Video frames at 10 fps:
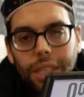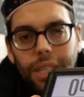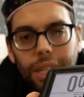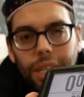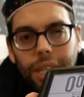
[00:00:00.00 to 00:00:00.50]

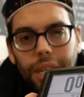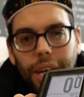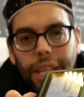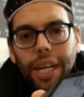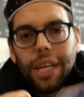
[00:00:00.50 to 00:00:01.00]

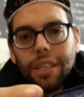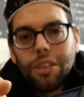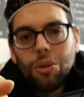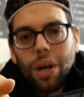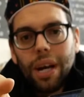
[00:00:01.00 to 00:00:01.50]
And then
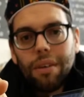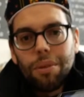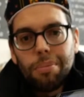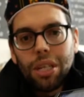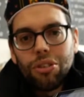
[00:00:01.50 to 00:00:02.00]
you have
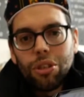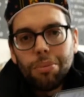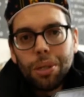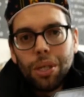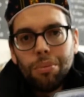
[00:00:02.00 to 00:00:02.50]
the buttons on the
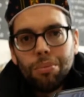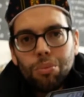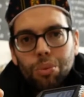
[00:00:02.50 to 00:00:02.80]
bottom